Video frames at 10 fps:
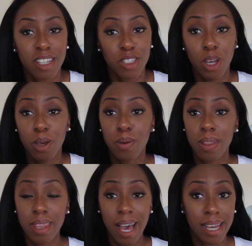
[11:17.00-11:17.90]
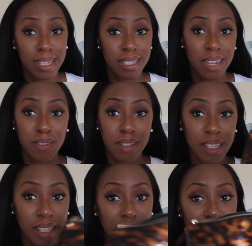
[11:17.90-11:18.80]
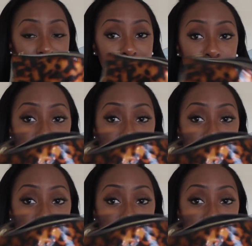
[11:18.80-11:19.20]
So that is everything that I keep